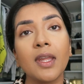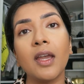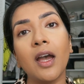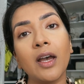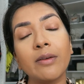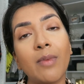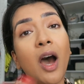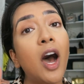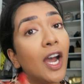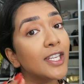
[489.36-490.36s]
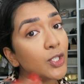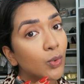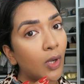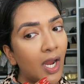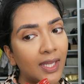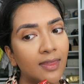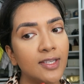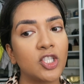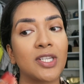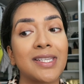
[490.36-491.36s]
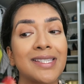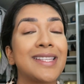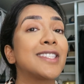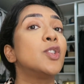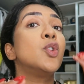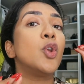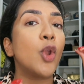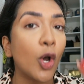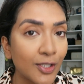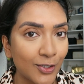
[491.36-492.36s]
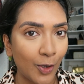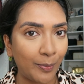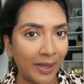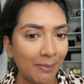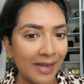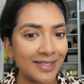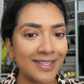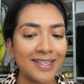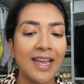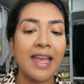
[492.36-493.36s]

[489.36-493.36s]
I do like this just because it's not so pigmented.